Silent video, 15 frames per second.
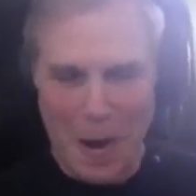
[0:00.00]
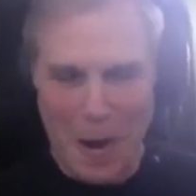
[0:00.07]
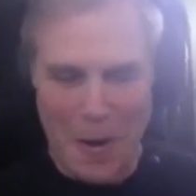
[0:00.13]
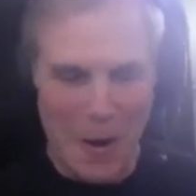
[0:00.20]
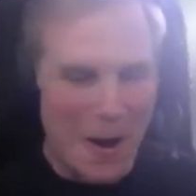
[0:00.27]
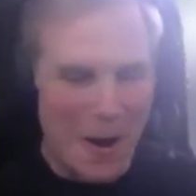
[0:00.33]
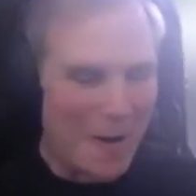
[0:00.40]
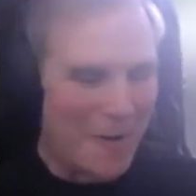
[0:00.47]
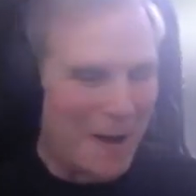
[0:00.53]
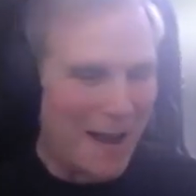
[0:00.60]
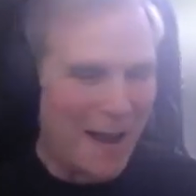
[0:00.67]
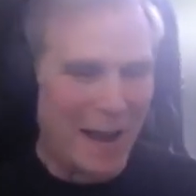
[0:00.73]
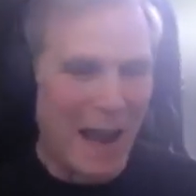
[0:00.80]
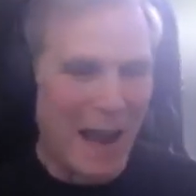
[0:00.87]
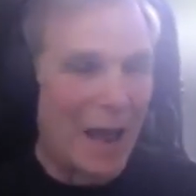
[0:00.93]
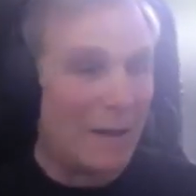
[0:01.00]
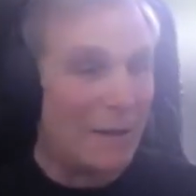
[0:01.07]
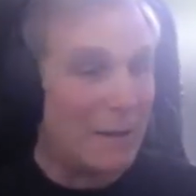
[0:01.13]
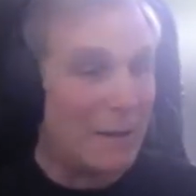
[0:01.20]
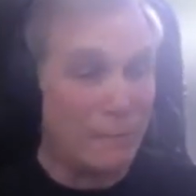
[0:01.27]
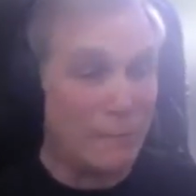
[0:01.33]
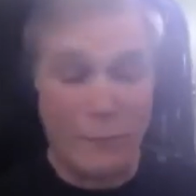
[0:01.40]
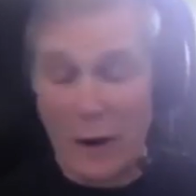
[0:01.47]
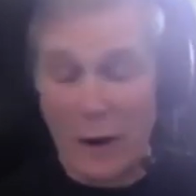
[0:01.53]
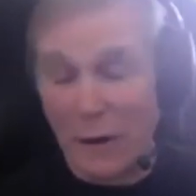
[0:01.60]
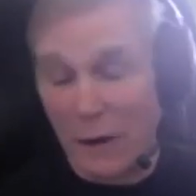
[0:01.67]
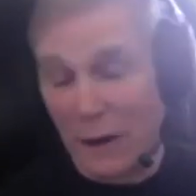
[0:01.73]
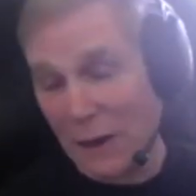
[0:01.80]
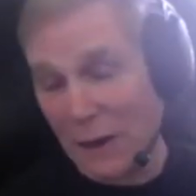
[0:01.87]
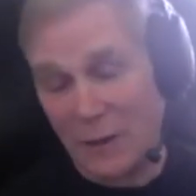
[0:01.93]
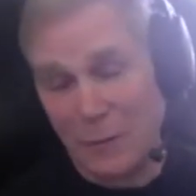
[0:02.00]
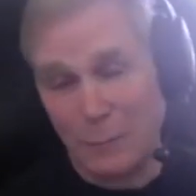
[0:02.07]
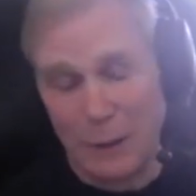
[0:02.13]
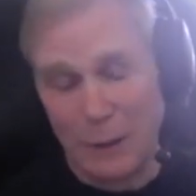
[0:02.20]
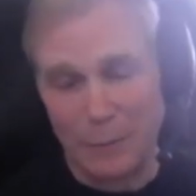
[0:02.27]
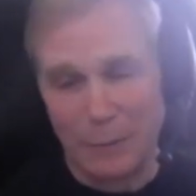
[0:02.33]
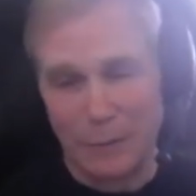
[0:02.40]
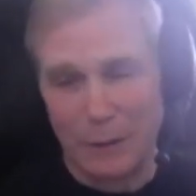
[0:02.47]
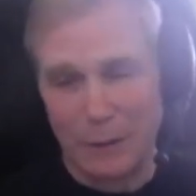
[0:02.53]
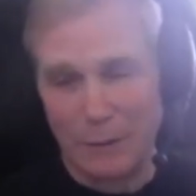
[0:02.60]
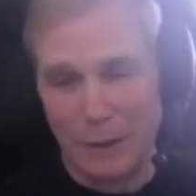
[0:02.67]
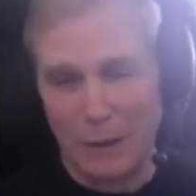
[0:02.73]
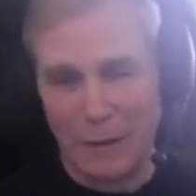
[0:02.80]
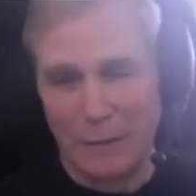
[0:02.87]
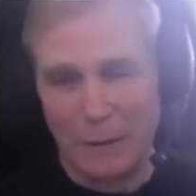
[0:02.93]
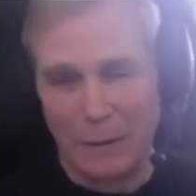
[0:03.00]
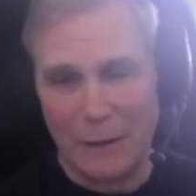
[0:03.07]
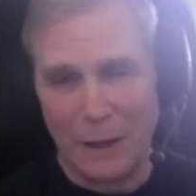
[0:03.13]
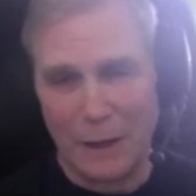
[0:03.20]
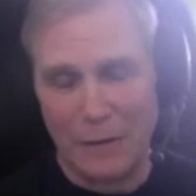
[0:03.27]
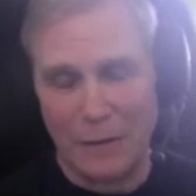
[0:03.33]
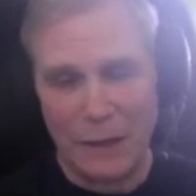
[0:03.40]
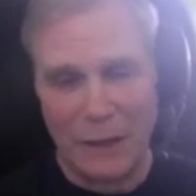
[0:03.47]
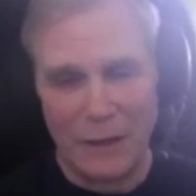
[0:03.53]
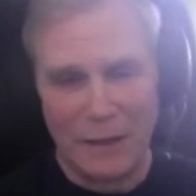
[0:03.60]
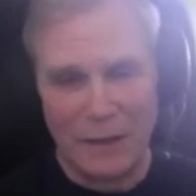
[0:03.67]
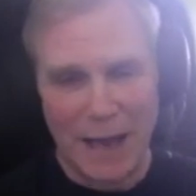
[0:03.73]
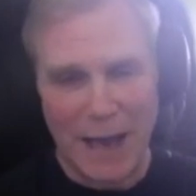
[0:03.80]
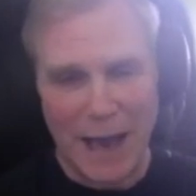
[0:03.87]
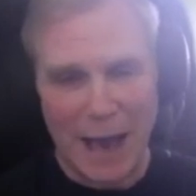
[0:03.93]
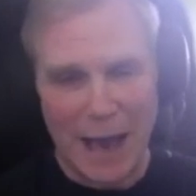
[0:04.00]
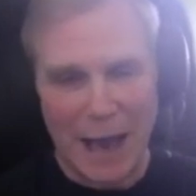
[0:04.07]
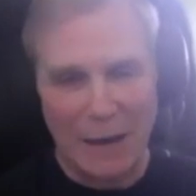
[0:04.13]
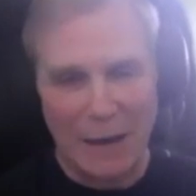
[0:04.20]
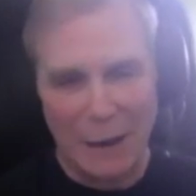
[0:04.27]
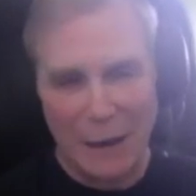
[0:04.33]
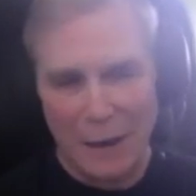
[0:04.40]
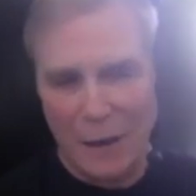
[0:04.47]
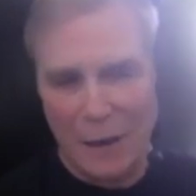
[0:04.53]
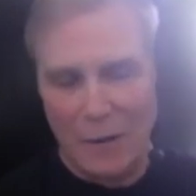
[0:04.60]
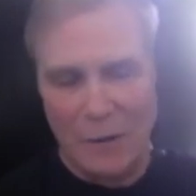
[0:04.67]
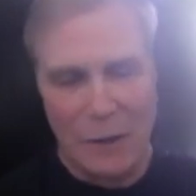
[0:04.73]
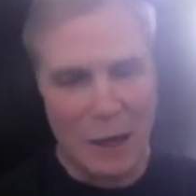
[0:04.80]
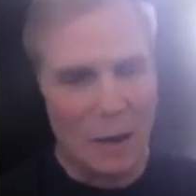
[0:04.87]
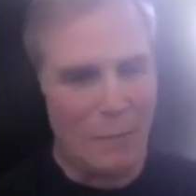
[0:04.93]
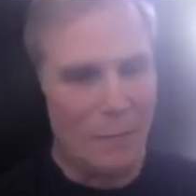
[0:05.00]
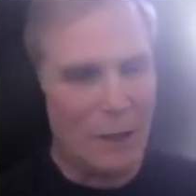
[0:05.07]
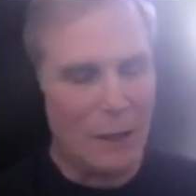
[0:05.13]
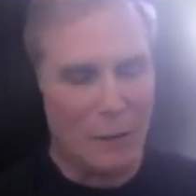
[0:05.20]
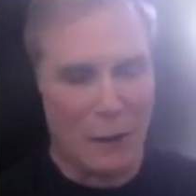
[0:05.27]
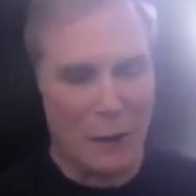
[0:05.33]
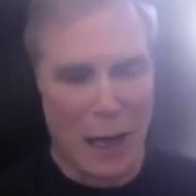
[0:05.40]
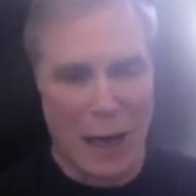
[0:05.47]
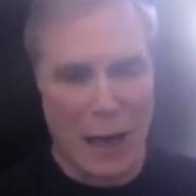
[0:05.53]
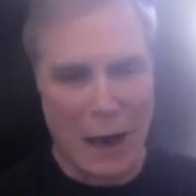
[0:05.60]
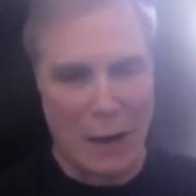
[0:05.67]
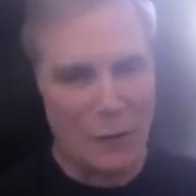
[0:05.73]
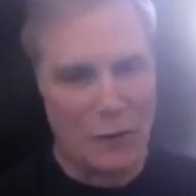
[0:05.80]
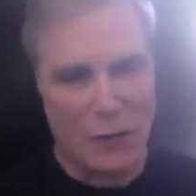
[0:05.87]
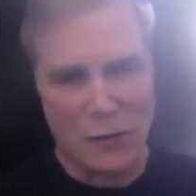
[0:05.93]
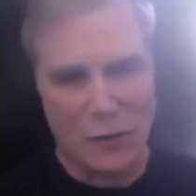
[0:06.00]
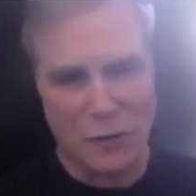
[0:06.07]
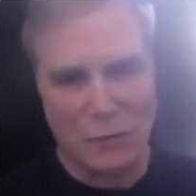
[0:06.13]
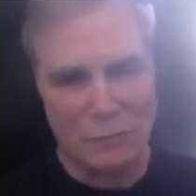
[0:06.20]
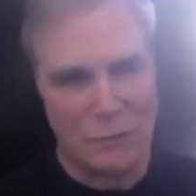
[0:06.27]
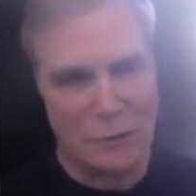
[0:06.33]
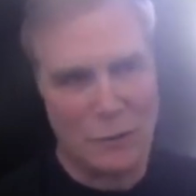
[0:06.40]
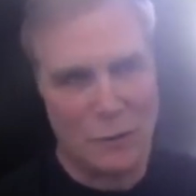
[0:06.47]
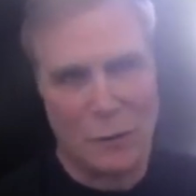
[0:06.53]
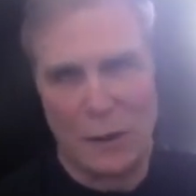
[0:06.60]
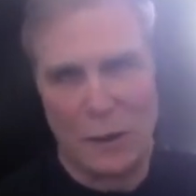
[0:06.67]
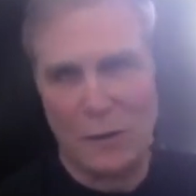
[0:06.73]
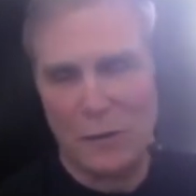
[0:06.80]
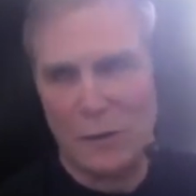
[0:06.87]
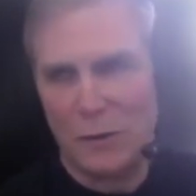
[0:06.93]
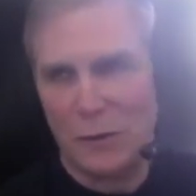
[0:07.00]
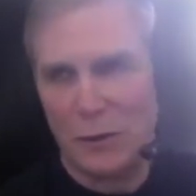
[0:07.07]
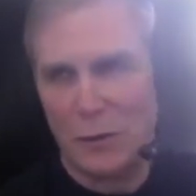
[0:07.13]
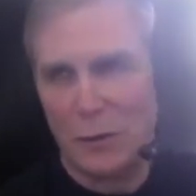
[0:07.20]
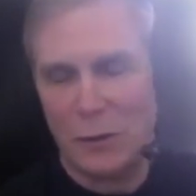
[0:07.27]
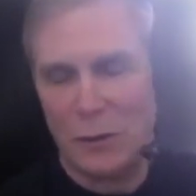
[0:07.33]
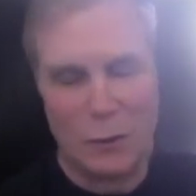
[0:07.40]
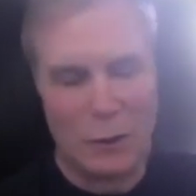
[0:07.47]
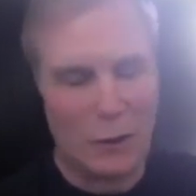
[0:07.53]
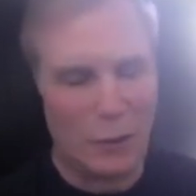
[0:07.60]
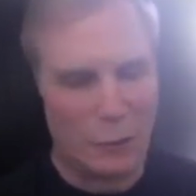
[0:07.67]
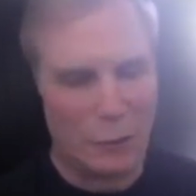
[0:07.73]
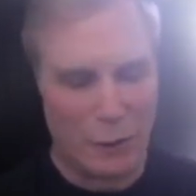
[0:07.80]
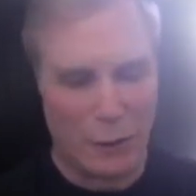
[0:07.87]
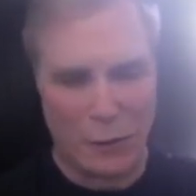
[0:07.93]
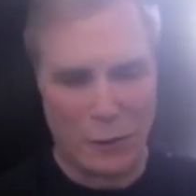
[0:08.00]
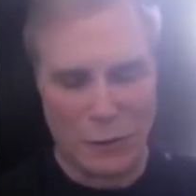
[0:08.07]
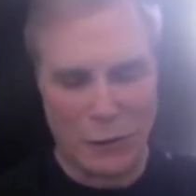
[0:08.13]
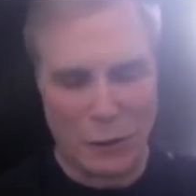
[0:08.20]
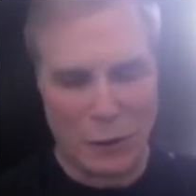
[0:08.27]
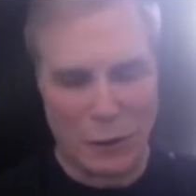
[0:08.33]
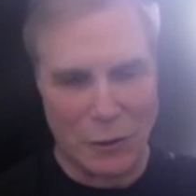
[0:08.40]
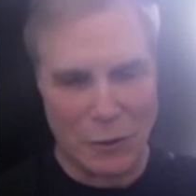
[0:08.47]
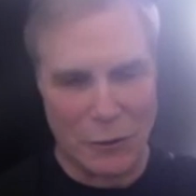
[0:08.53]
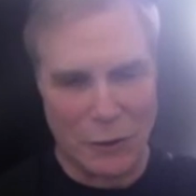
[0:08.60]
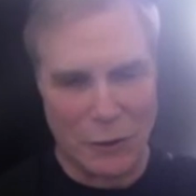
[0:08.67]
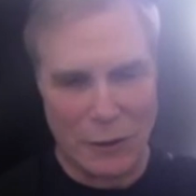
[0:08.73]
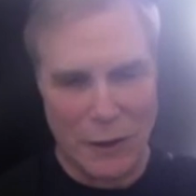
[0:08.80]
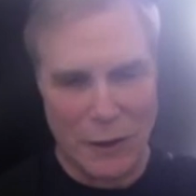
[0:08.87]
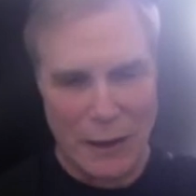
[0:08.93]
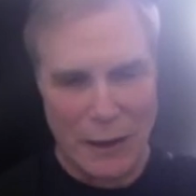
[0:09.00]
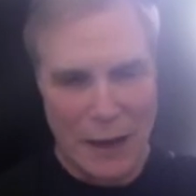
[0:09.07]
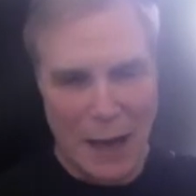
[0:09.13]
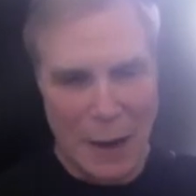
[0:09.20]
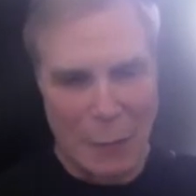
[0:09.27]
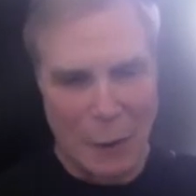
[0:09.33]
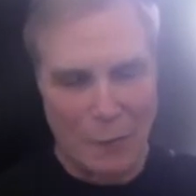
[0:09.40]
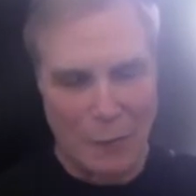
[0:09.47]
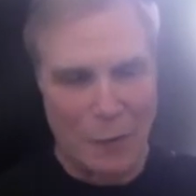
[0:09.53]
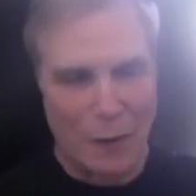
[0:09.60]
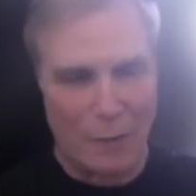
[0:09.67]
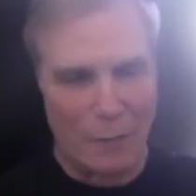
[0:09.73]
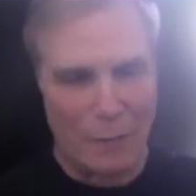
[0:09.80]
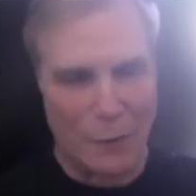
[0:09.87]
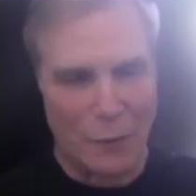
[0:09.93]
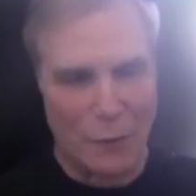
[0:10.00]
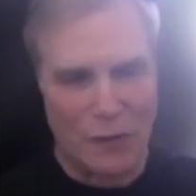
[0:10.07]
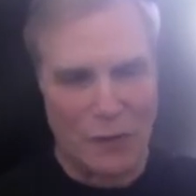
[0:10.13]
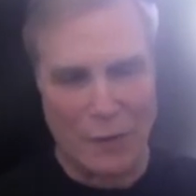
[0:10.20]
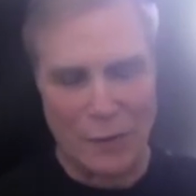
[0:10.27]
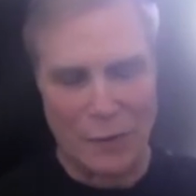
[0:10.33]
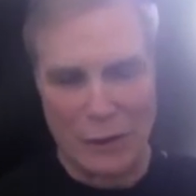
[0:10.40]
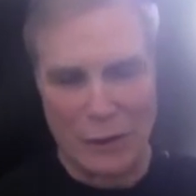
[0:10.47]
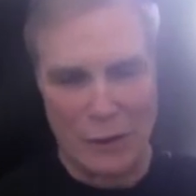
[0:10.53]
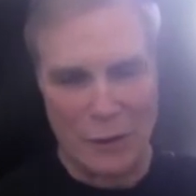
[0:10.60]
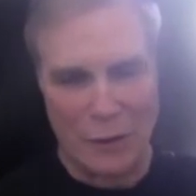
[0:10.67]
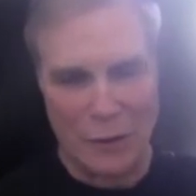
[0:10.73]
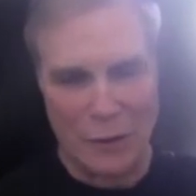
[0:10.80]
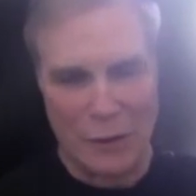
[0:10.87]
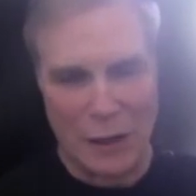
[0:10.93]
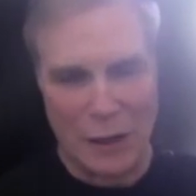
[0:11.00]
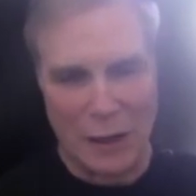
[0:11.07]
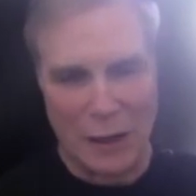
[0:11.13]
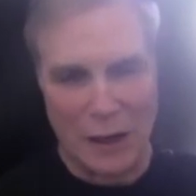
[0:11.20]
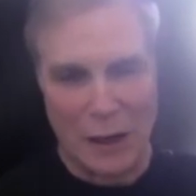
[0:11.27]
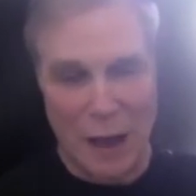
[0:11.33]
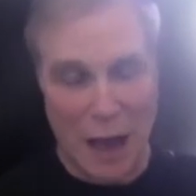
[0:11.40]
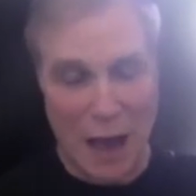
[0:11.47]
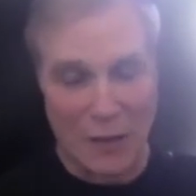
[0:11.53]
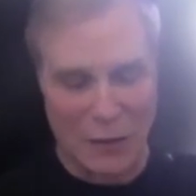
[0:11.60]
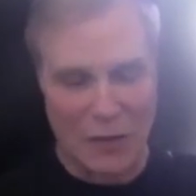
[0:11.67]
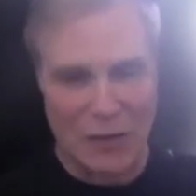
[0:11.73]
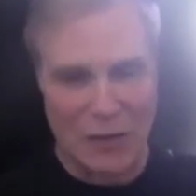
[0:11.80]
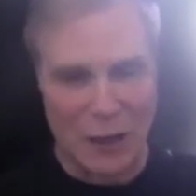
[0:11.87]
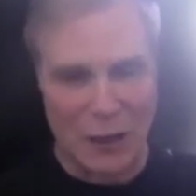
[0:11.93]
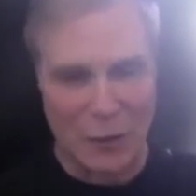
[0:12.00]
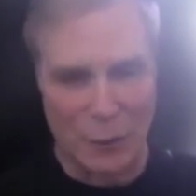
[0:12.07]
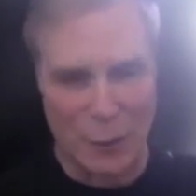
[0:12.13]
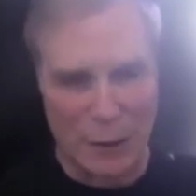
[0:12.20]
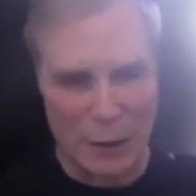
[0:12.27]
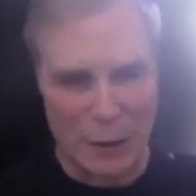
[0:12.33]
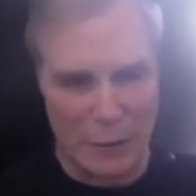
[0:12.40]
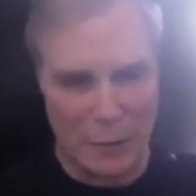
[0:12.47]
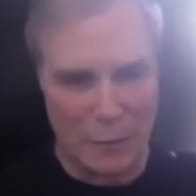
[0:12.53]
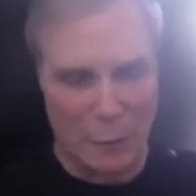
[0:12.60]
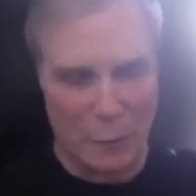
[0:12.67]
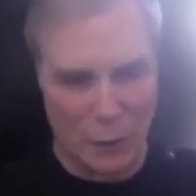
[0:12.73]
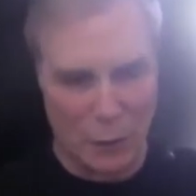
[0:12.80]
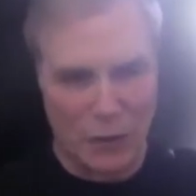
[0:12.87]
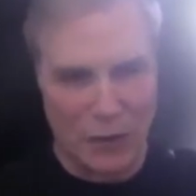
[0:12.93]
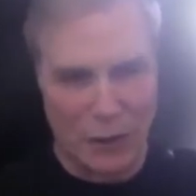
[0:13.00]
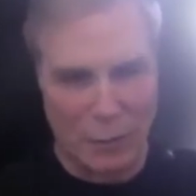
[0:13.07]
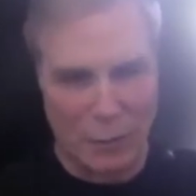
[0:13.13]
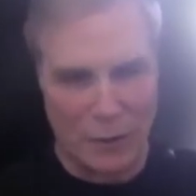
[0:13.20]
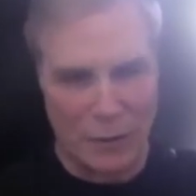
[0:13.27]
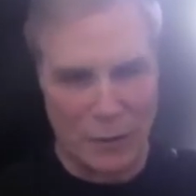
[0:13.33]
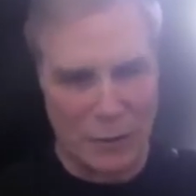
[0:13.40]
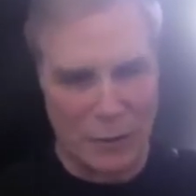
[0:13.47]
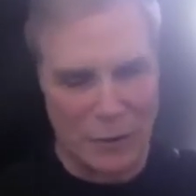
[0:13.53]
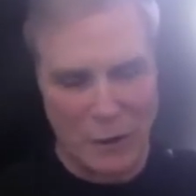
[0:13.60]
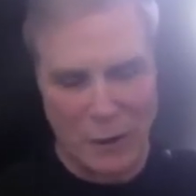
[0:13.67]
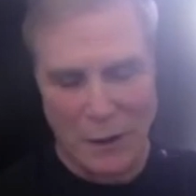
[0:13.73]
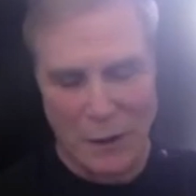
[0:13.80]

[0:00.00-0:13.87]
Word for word: no, no, and and very nice people. I mean, the the dad taught me a lot. I was just 22 or 23 years old, and I worked for him for seven years, and I, as a salesman in the real estate business